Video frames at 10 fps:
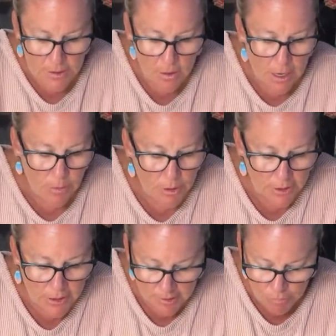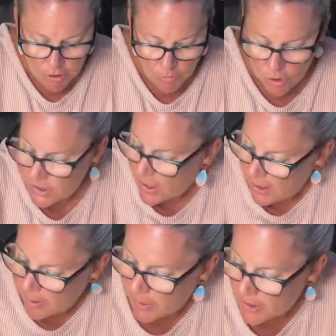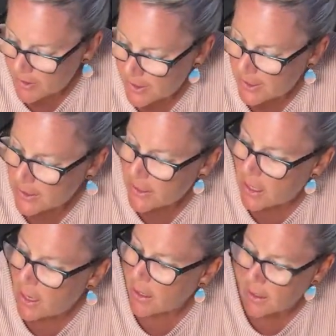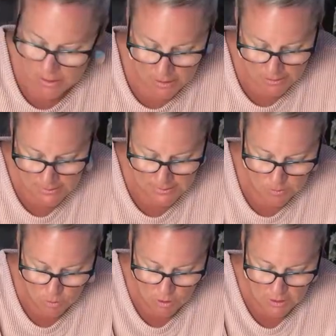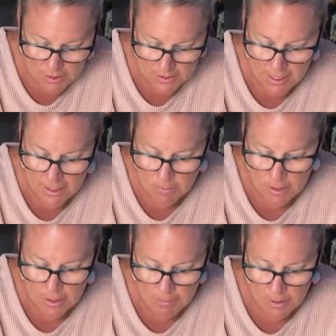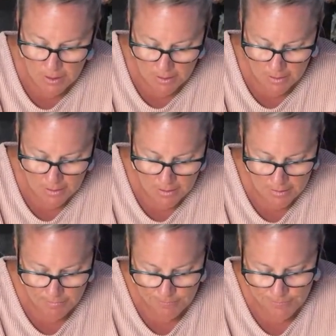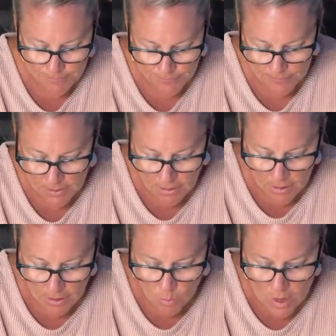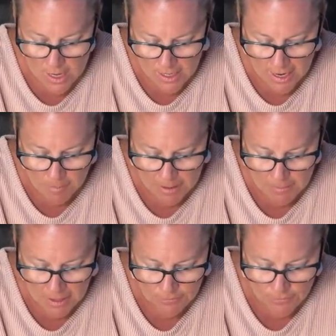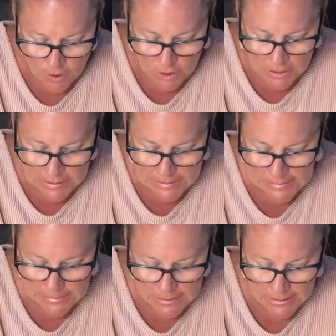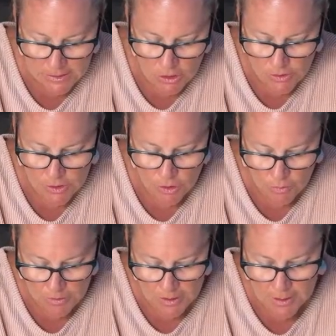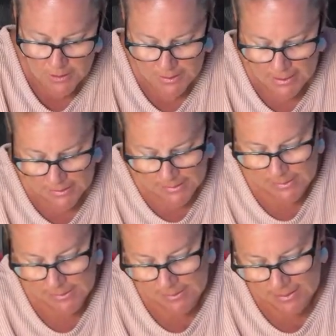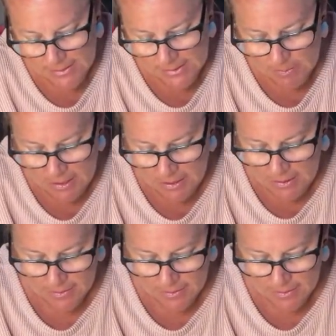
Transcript: I really need to put more time into the TikTok and see where it can take me. But right now my main focus is YouTube, because that's my